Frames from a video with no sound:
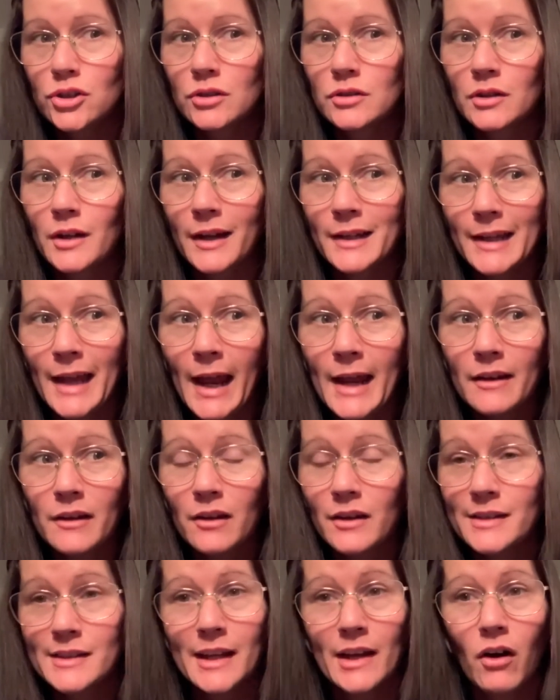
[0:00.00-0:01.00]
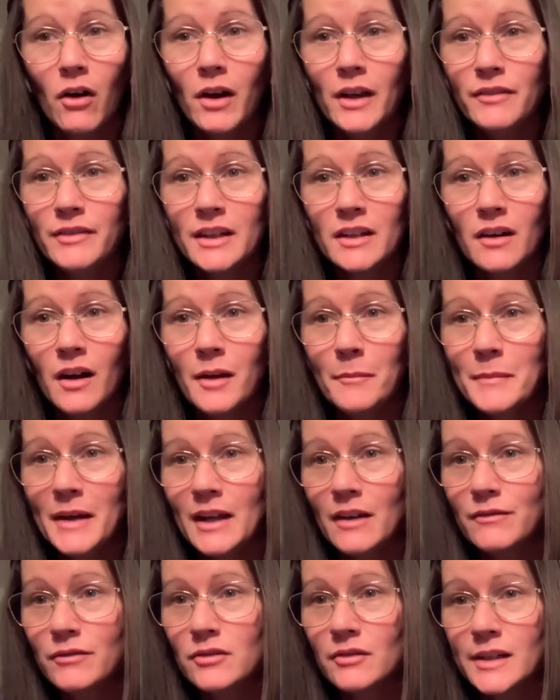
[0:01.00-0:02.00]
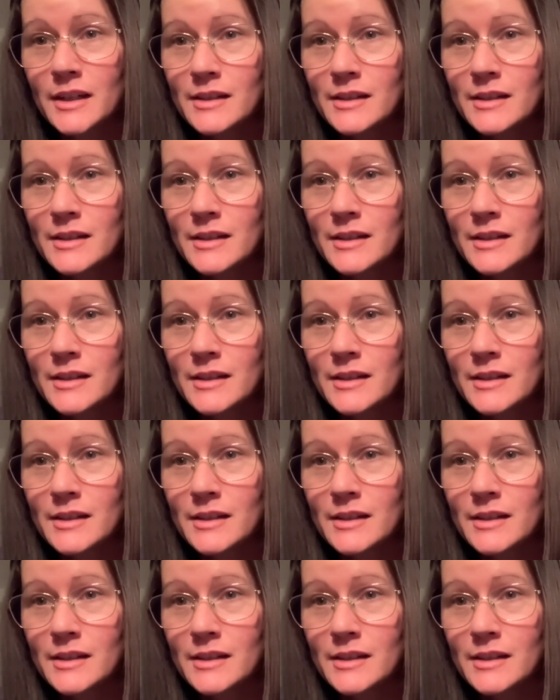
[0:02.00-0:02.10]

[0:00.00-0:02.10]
and again, see, I think I may have already